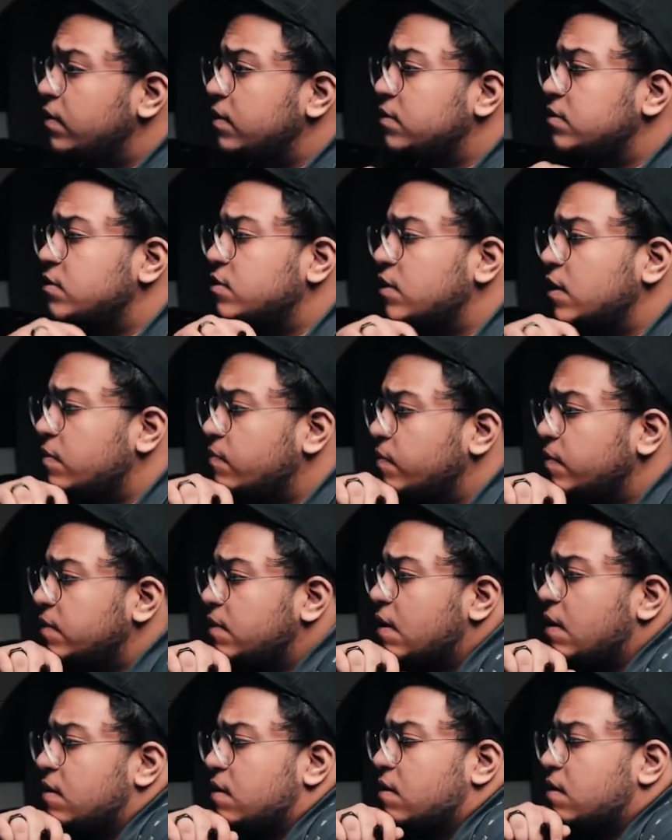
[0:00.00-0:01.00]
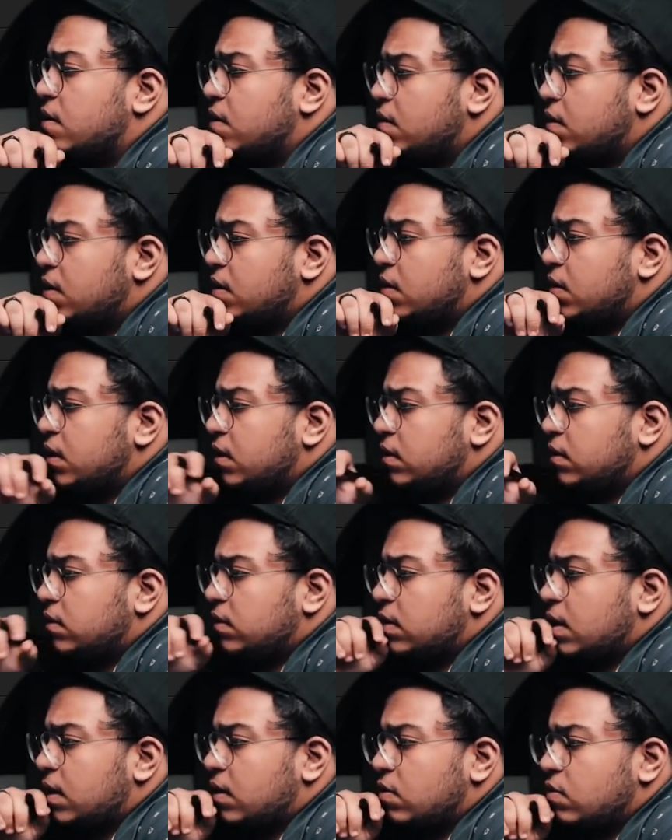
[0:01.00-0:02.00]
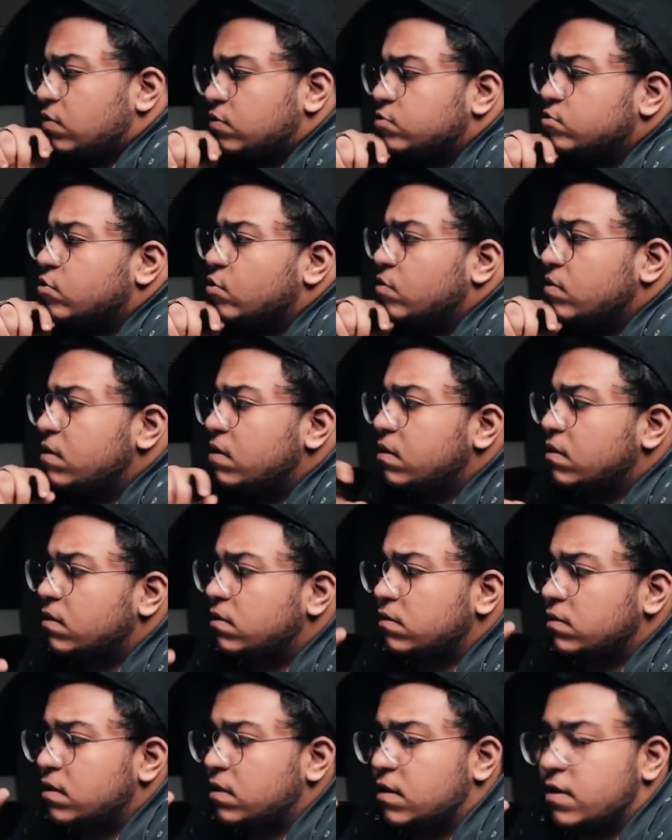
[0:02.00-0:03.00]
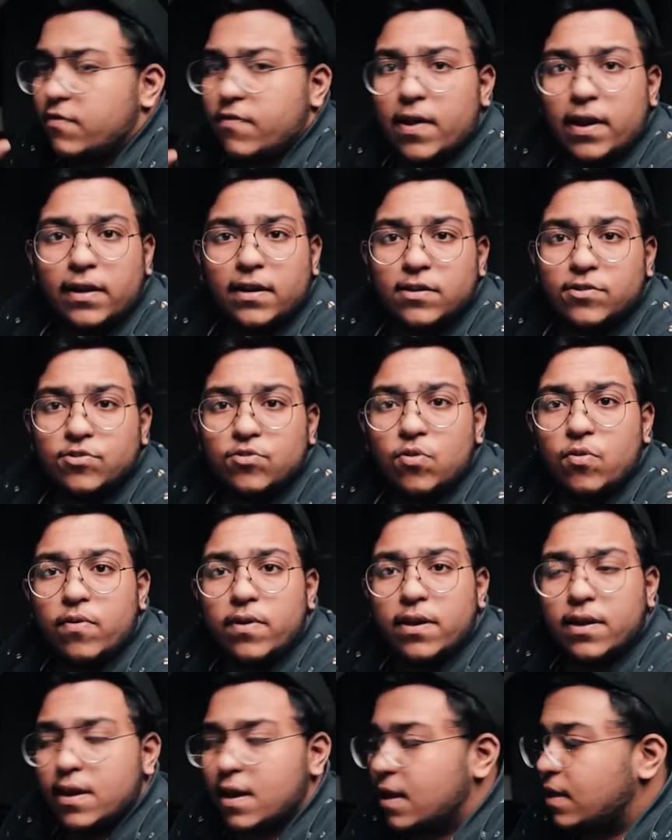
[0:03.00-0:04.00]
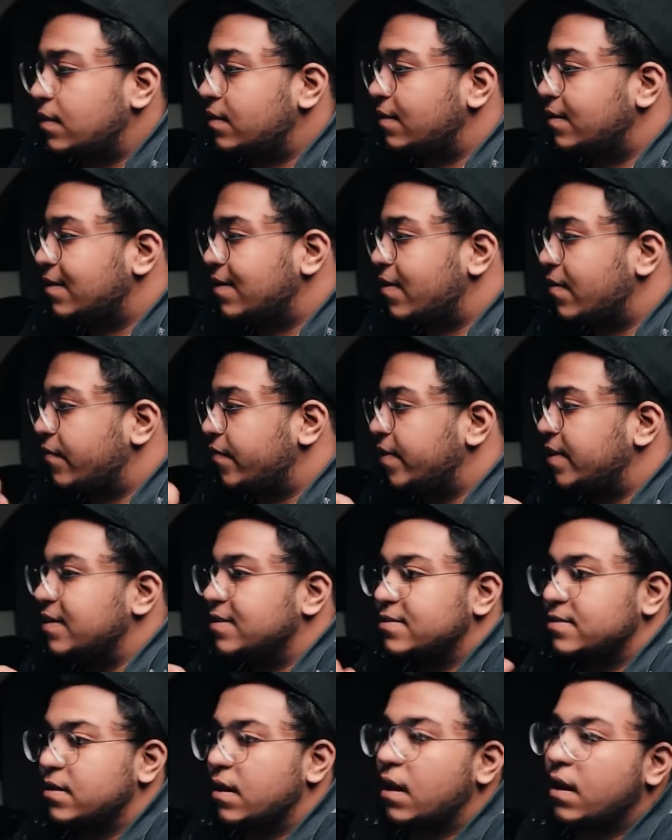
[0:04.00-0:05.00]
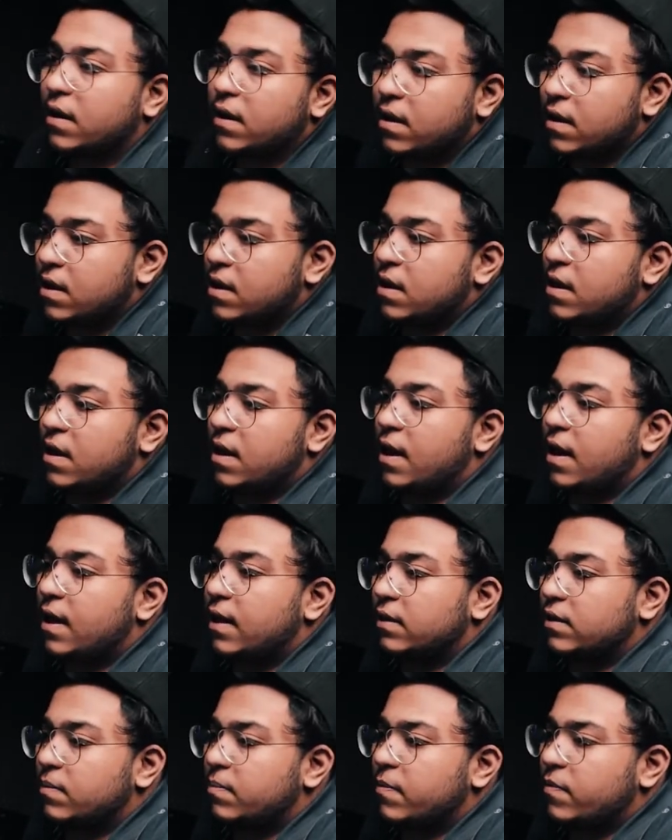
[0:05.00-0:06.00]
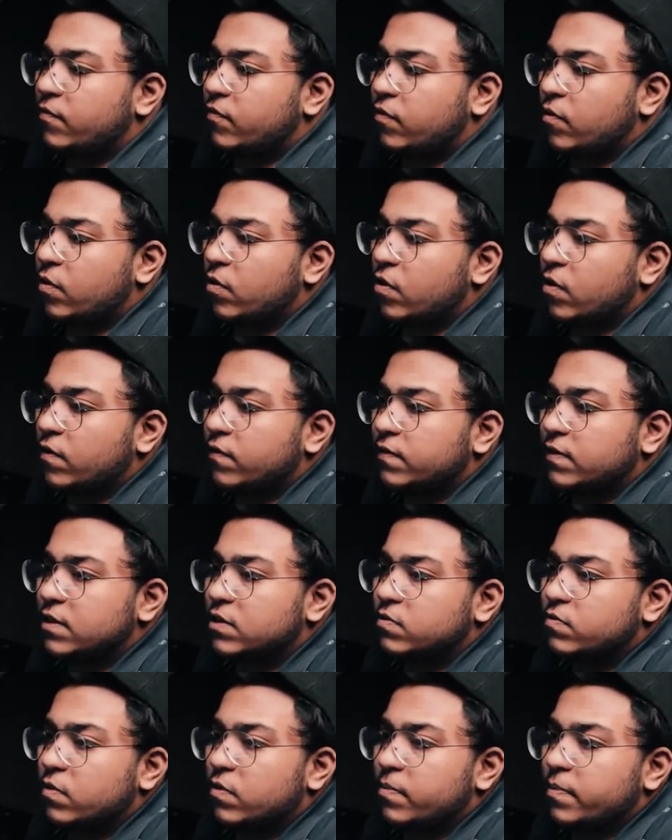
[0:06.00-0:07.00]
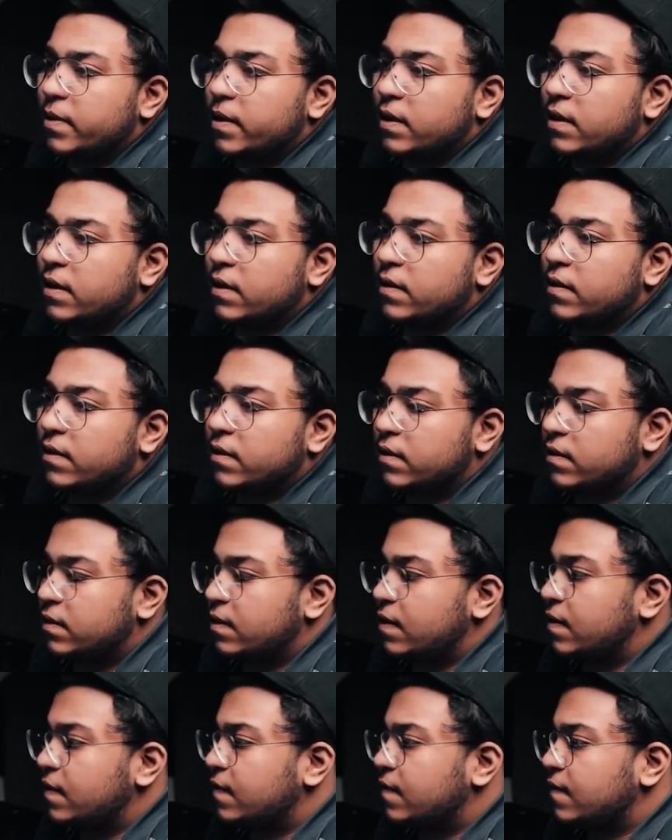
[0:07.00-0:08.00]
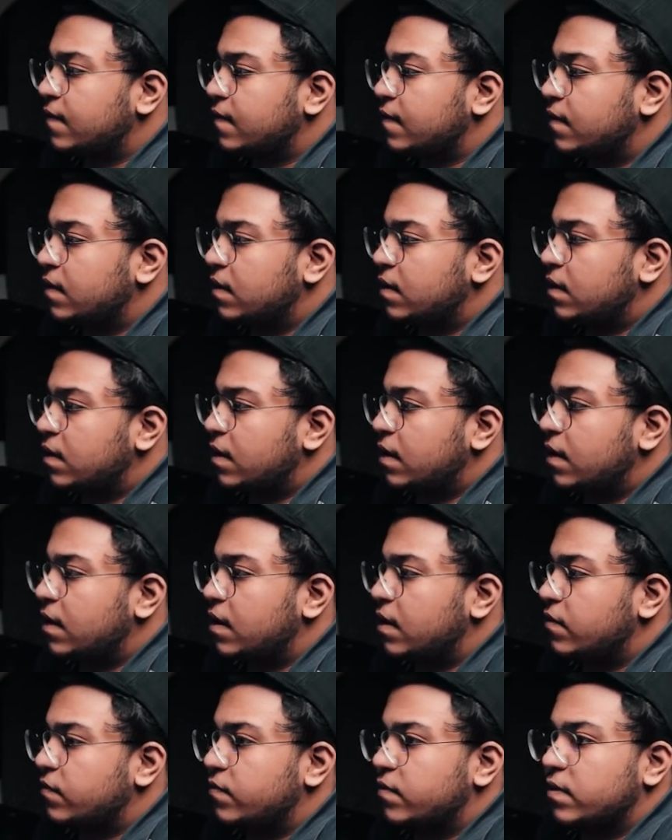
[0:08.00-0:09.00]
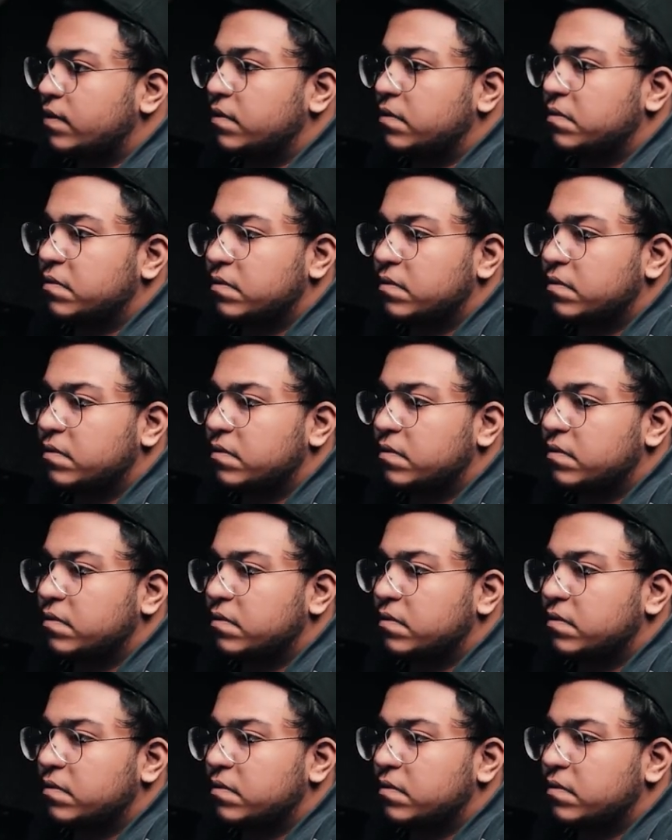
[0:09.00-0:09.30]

Let's check with that. That looks good. The effect is glowing and the graffiti is dark, and the before of this would be this, and after.